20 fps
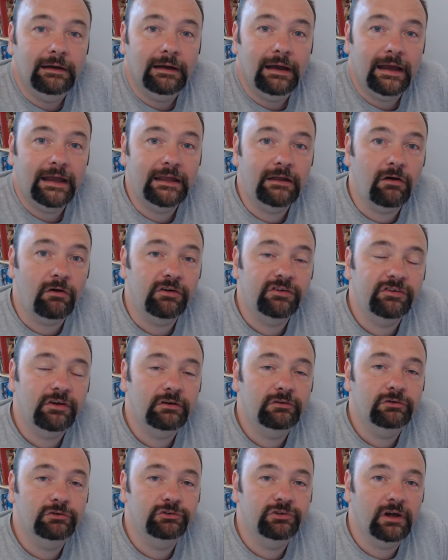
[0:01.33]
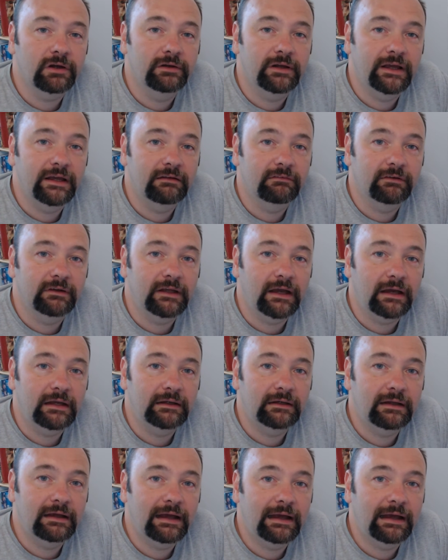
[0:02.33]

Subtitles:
Hey guys, Unclejona here again,